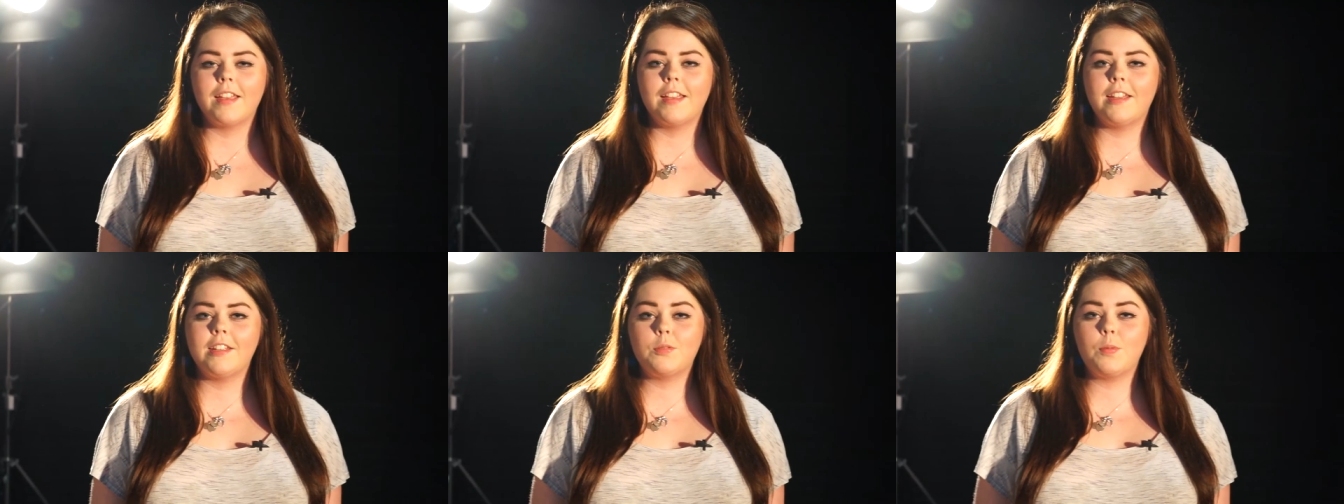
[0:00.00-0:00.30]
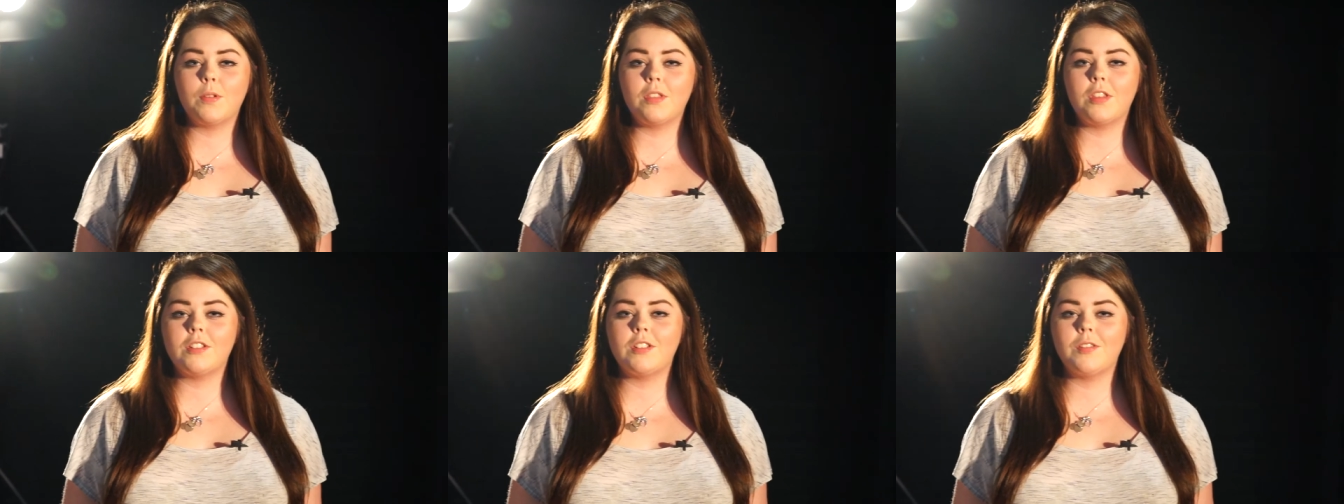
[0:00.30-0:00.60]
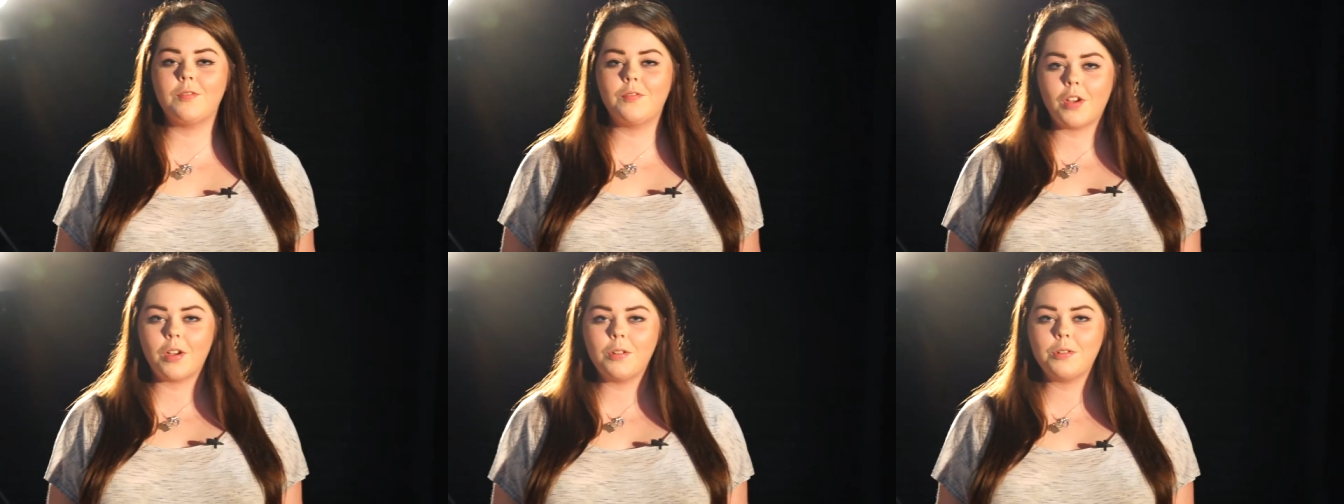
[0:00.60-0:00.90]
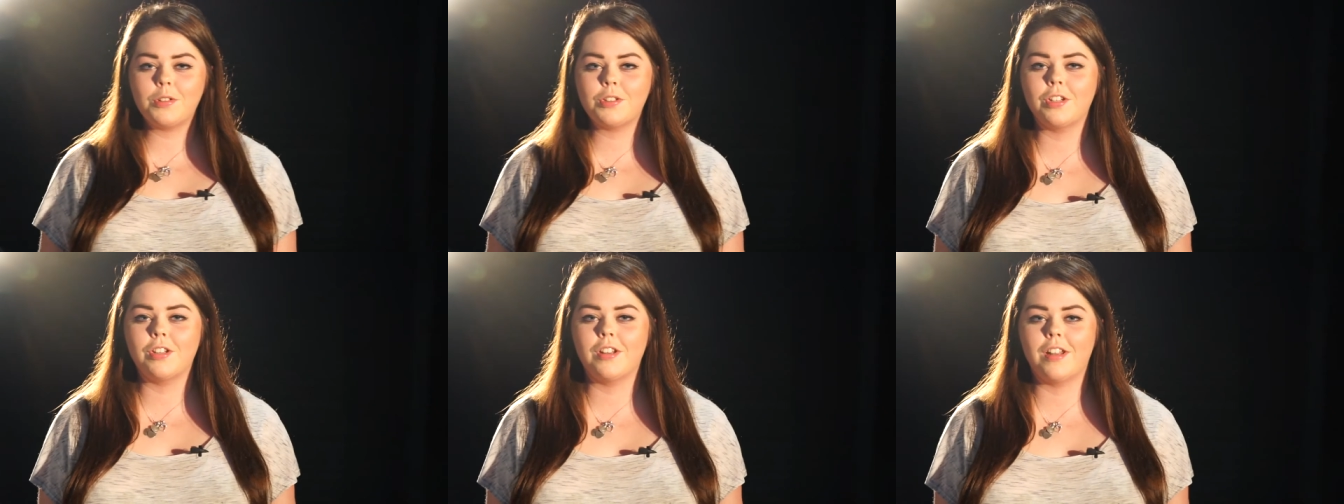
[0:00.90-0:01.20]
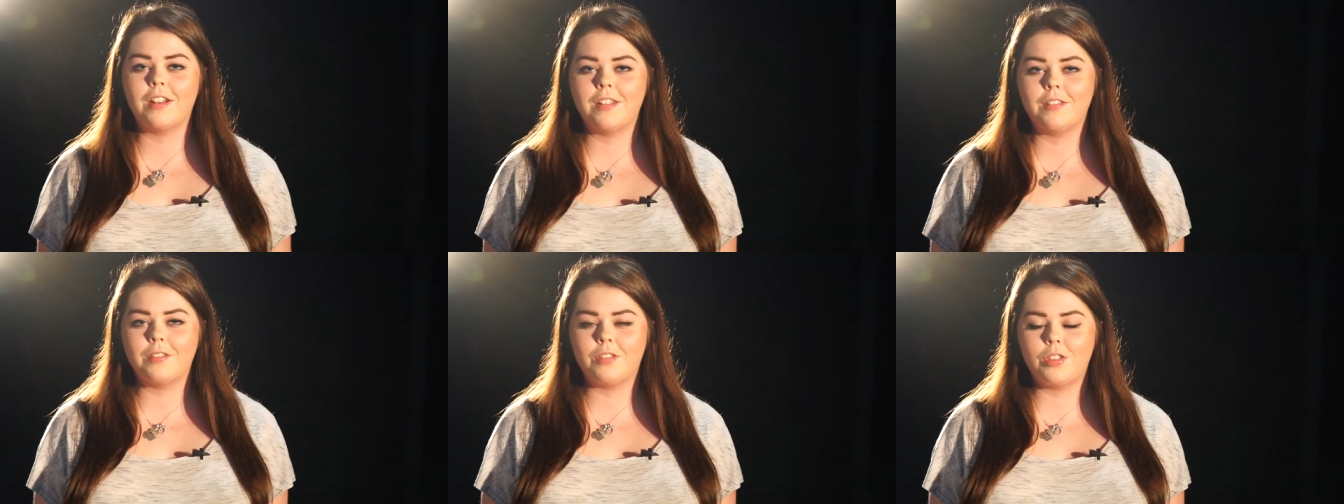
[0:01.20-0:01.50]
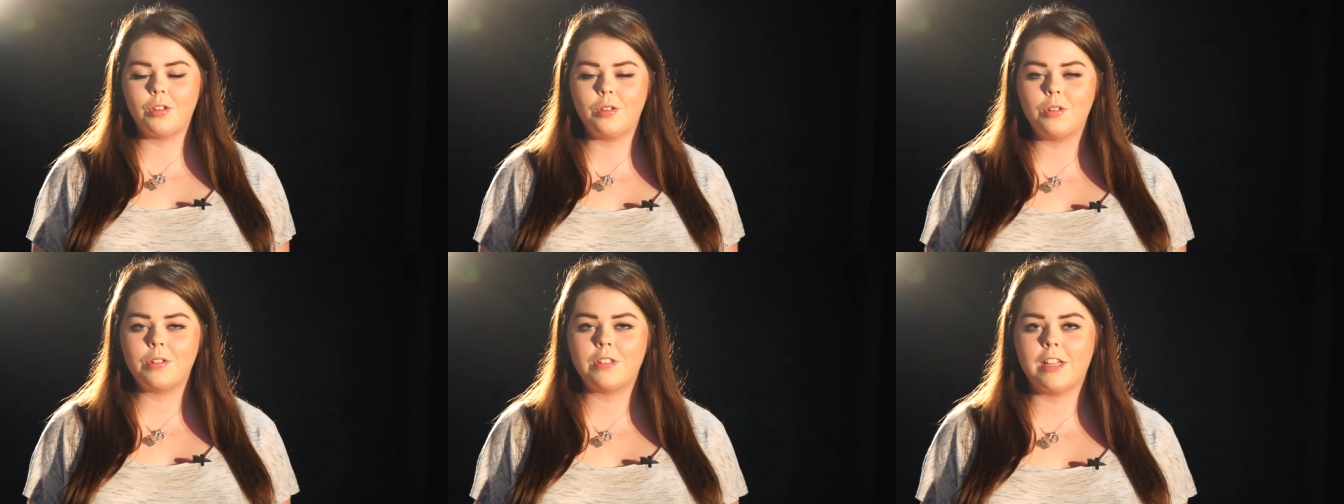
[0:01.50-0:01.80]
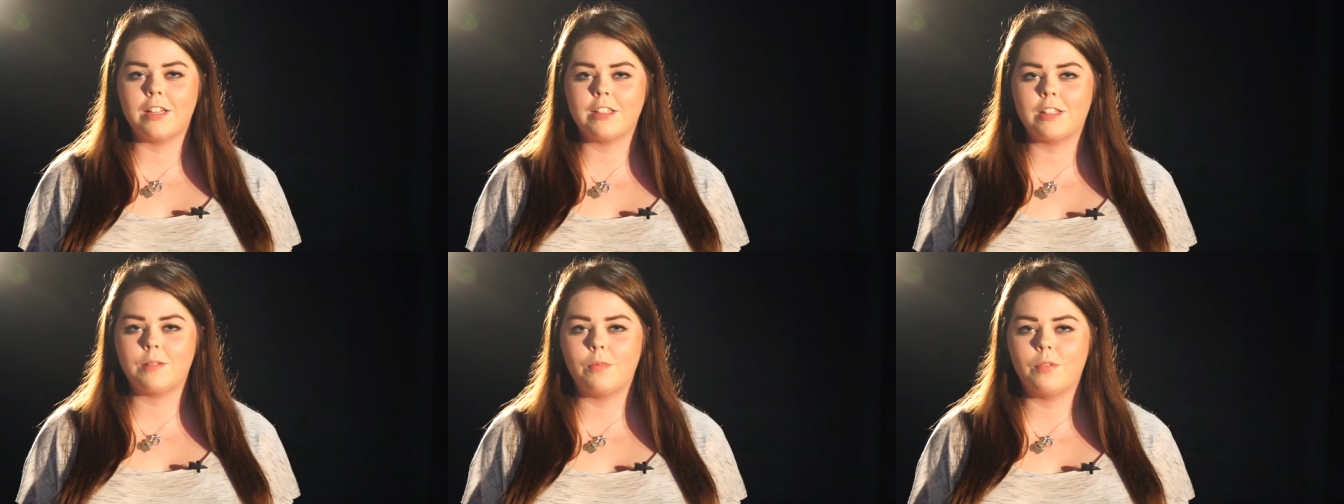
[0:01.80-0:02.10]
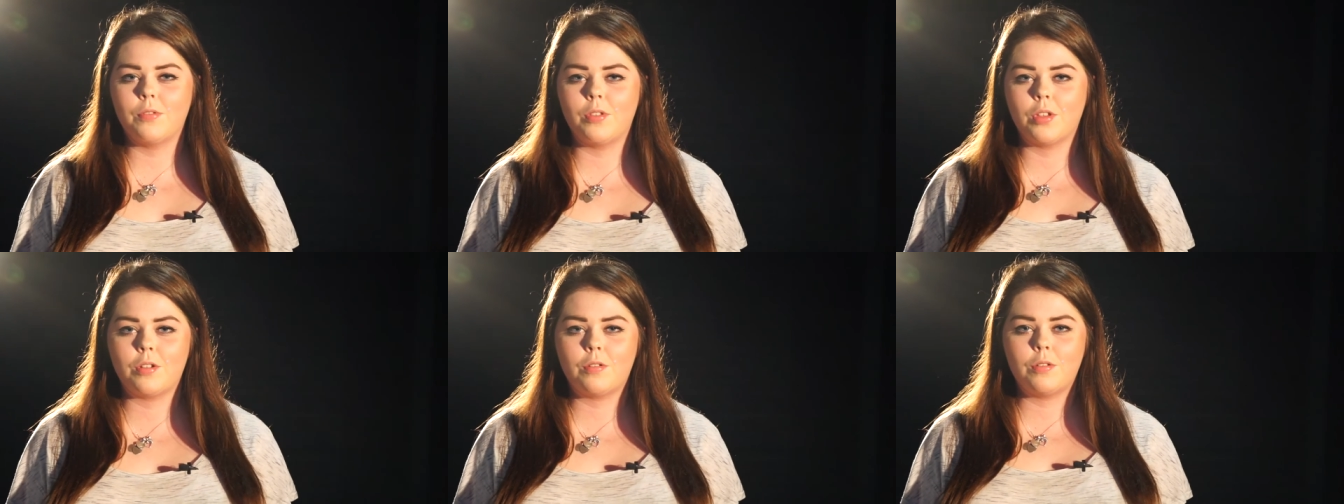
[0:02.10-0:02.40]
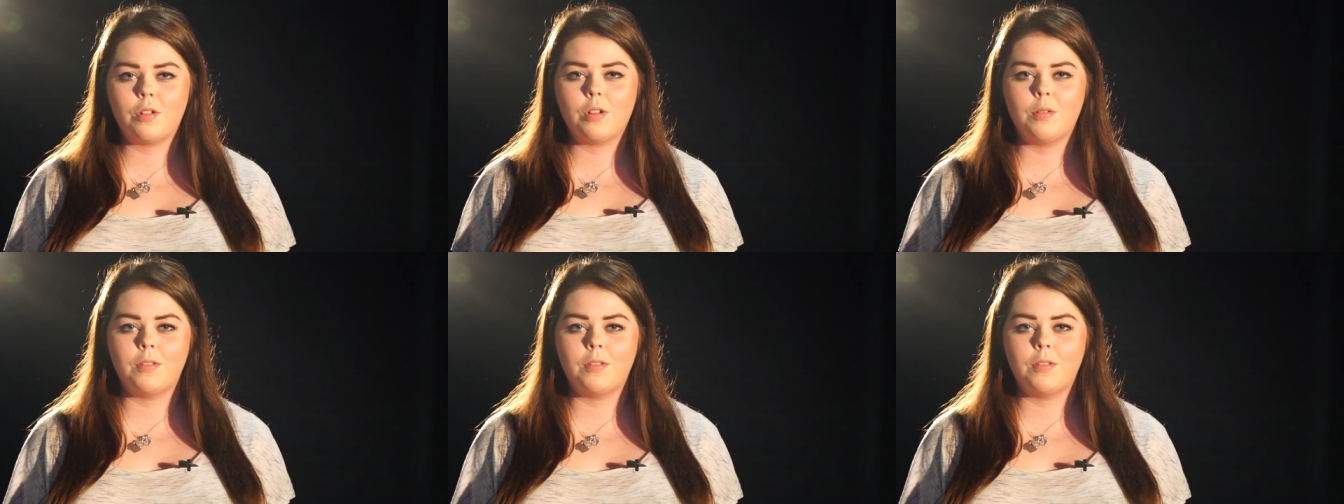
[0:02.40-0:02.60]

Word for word: It is with the devotion and enthusiasm of the crew